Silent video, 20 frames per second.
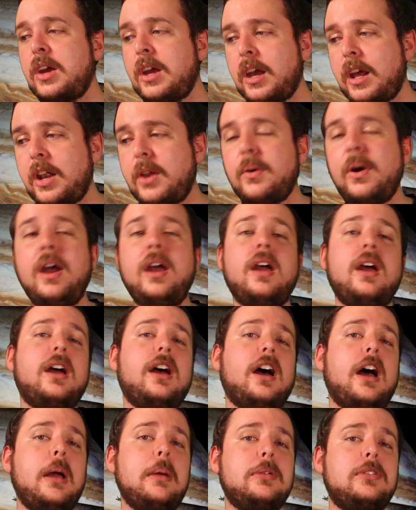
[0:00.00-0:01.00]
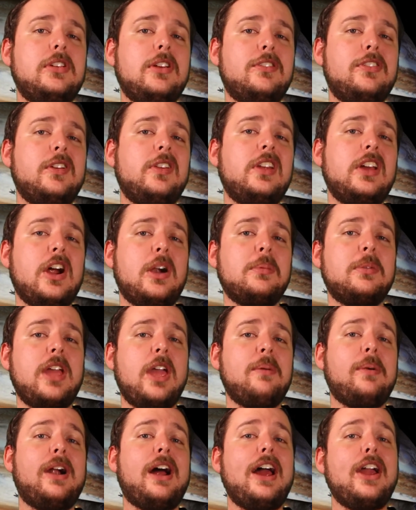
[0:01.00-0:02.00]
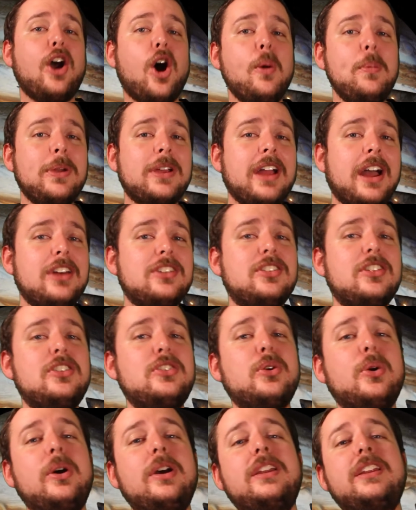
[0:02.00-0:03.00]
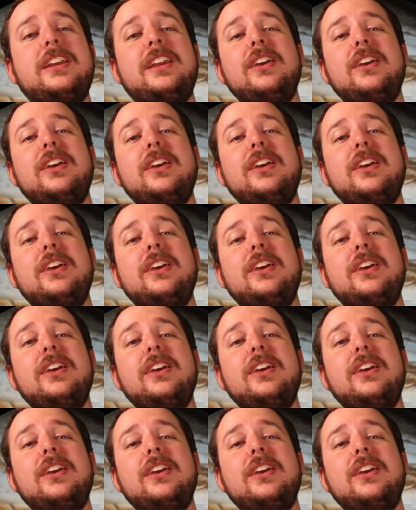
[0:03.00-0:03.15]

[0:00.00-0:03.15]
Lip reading: Anyway, I'm Steven from The Armed Gamer. I hope you guys enjoyed.